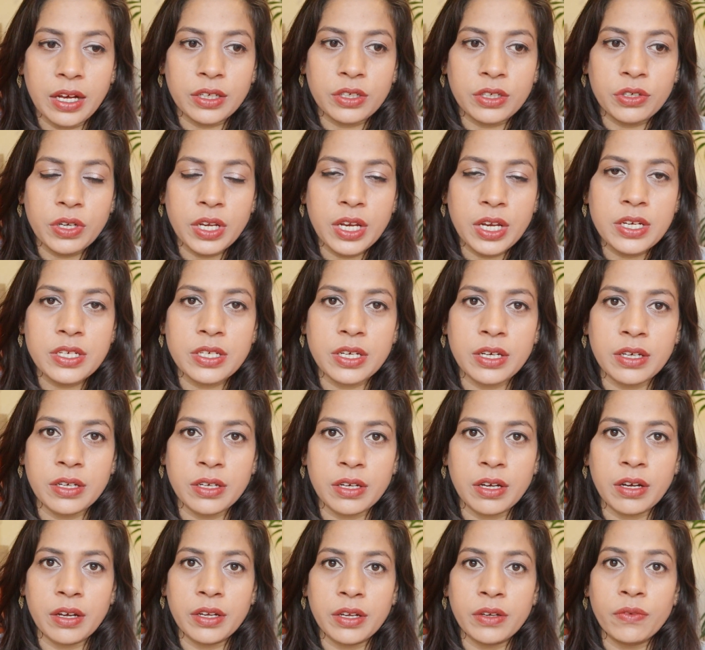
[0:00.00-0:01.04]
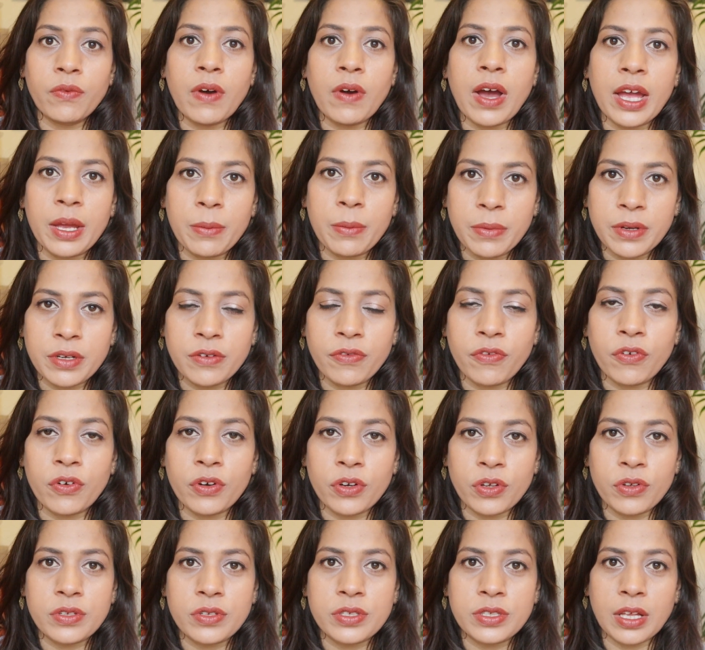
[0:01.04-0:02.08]
create an environment
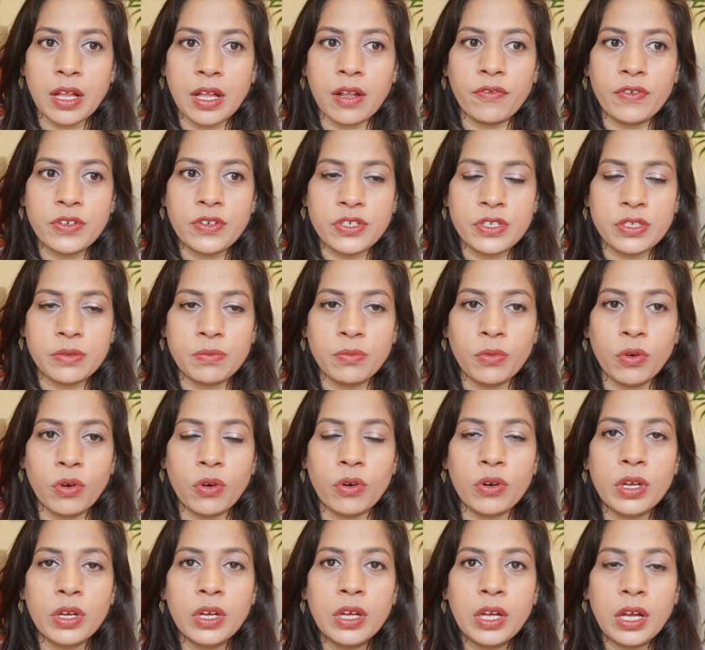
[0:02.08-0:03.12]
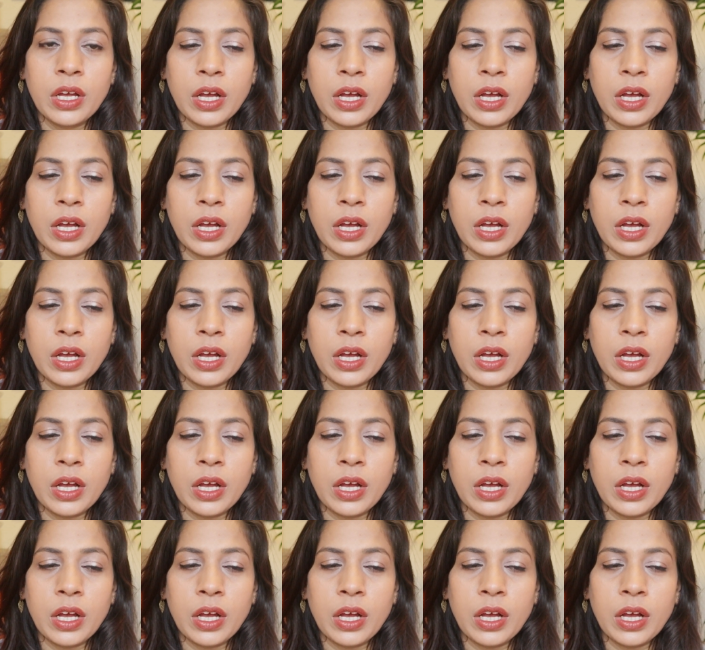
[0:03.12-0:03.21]
for yourself which is more